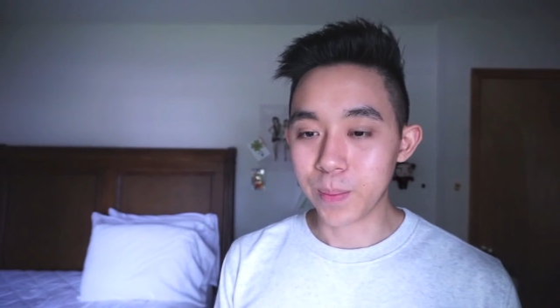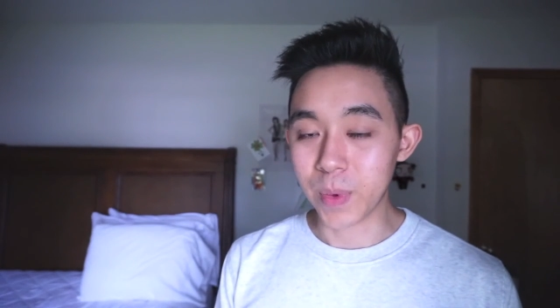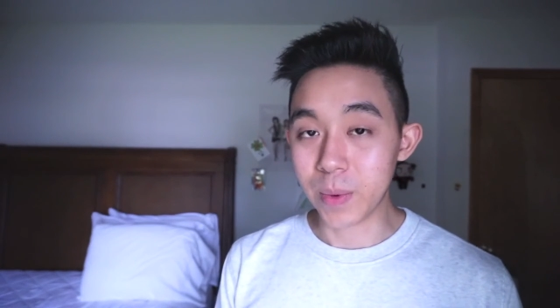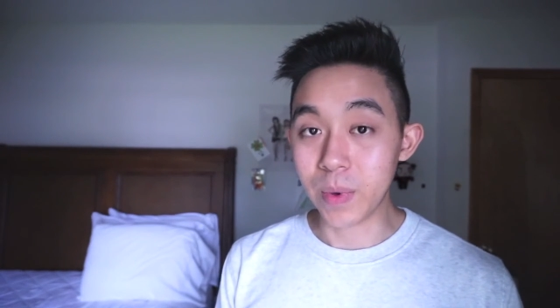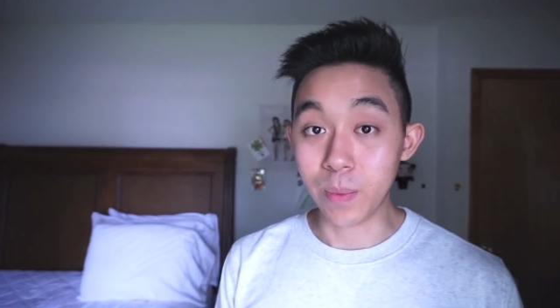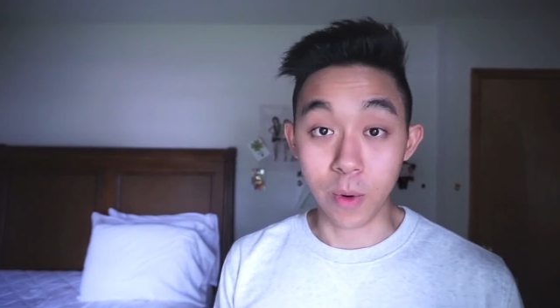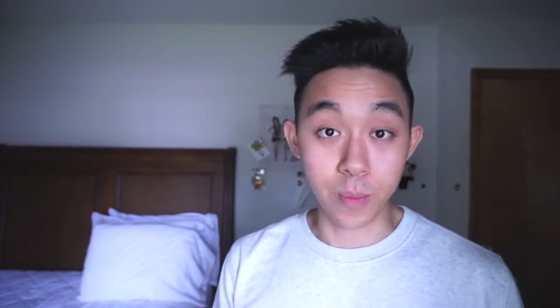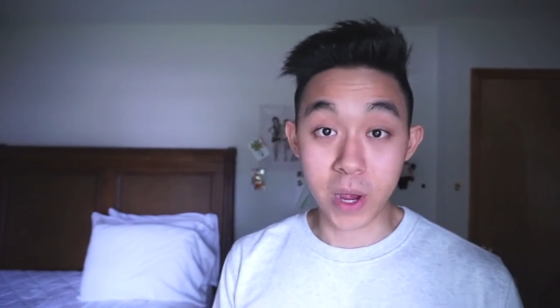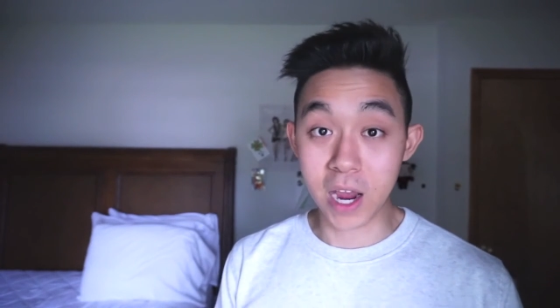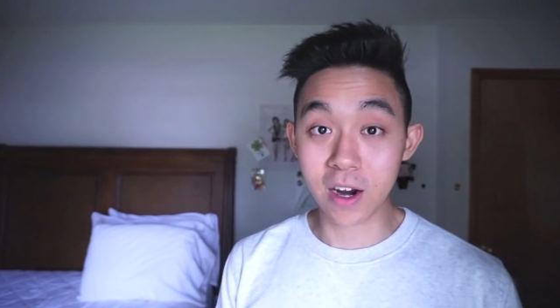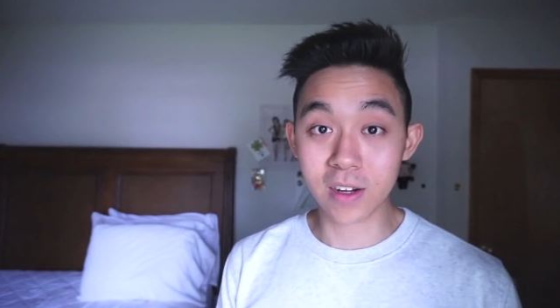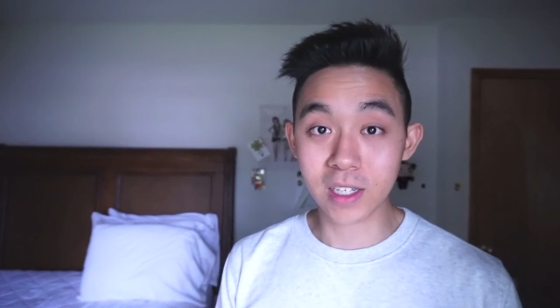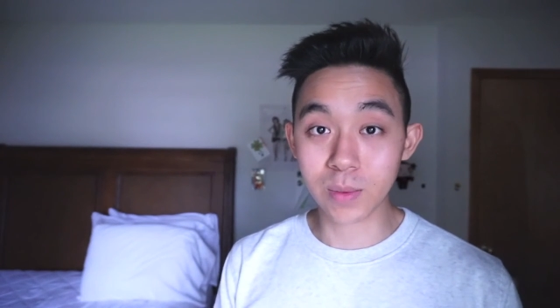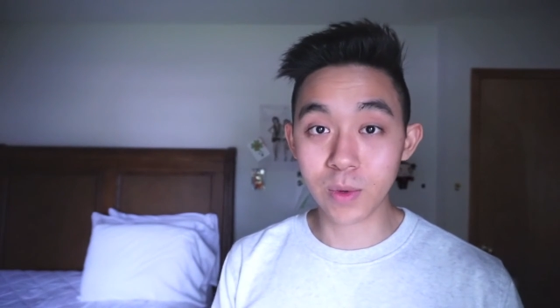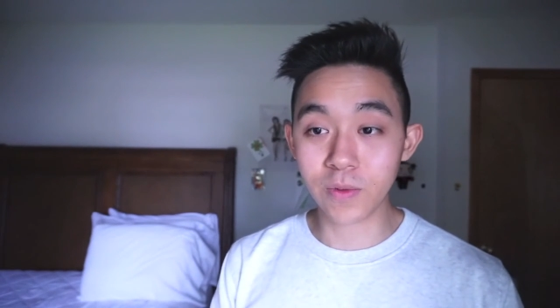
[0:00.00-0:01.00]
maybe
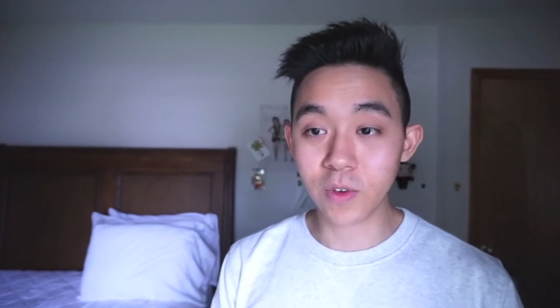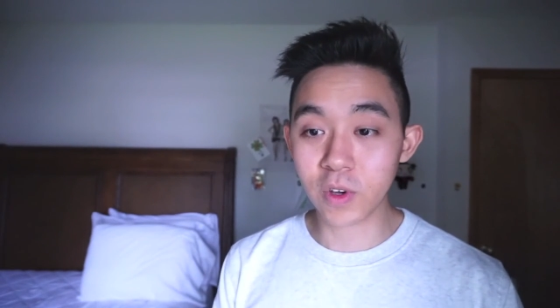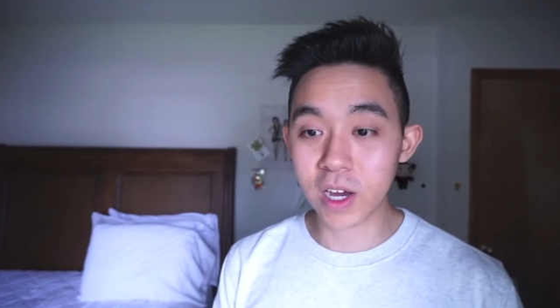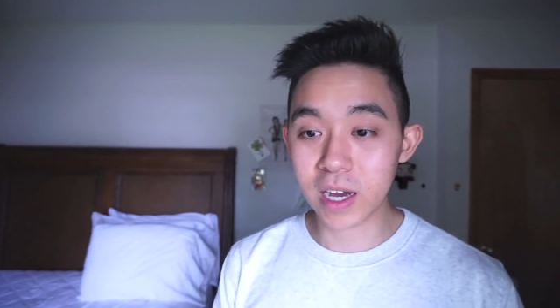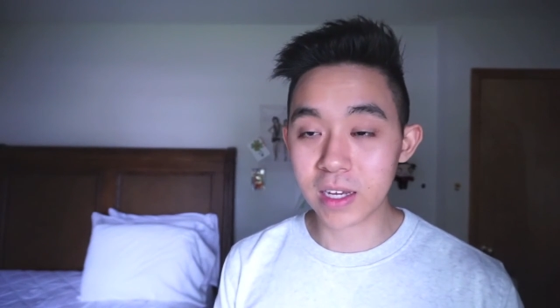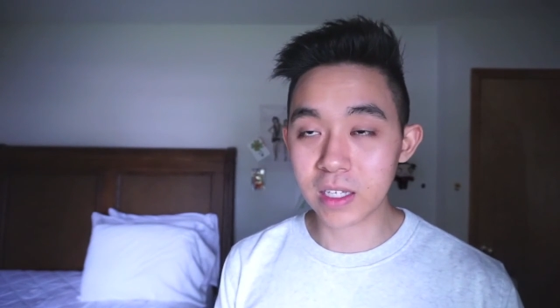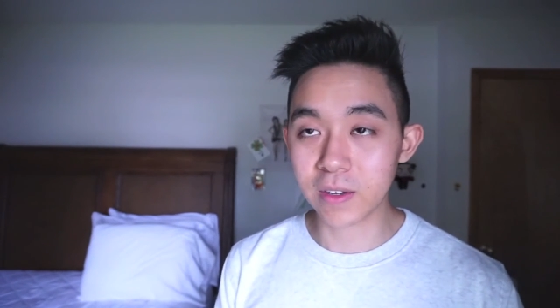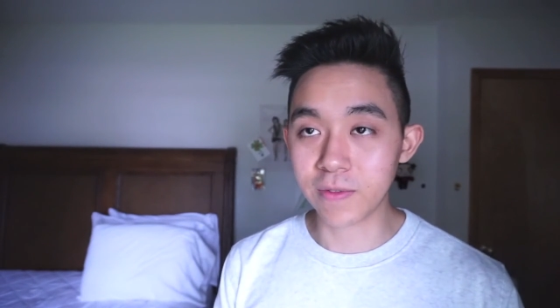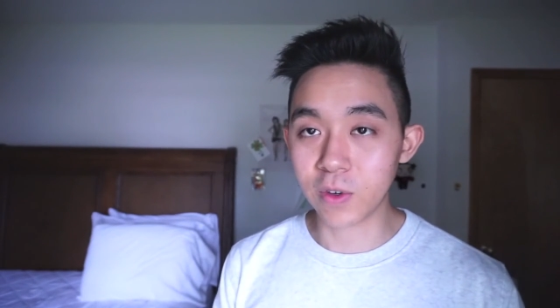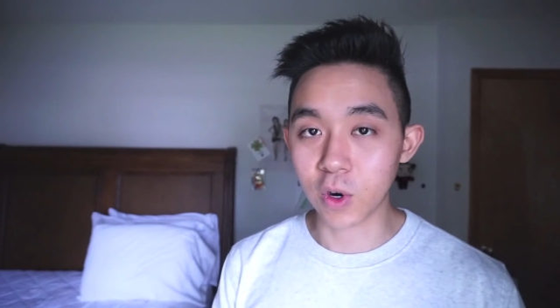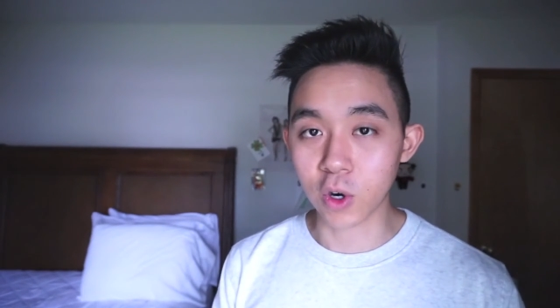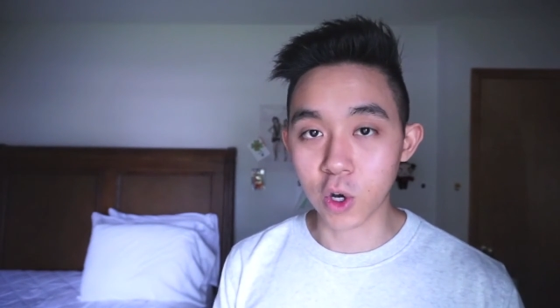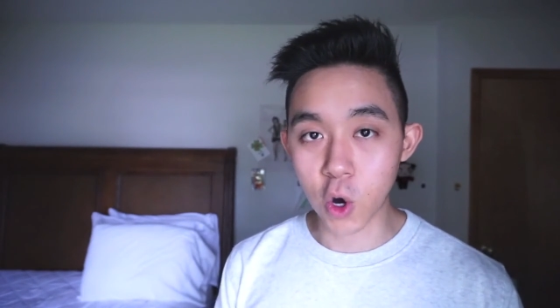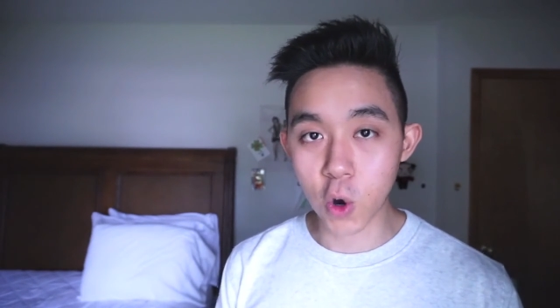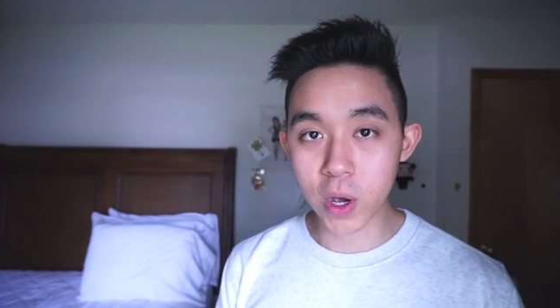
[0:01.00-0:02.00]
prepare some of you guys if you
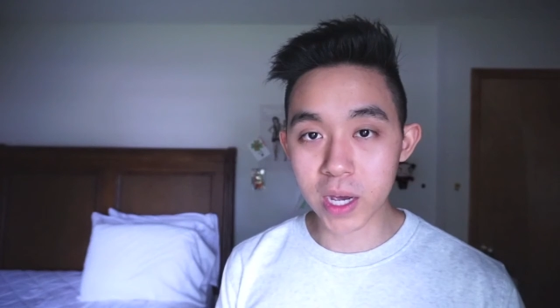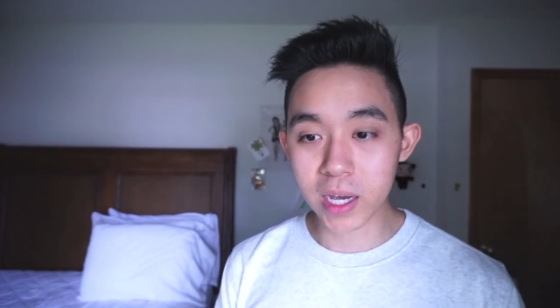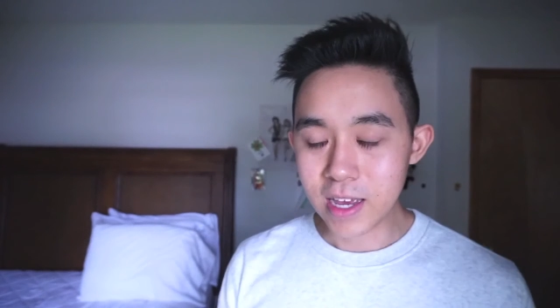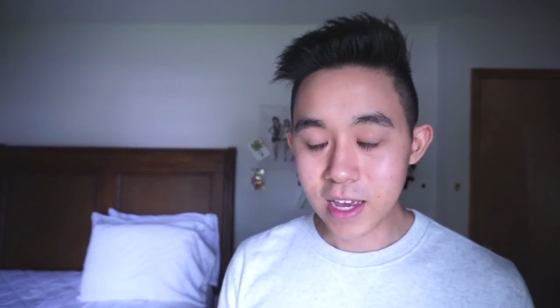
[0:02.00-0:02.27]
are going.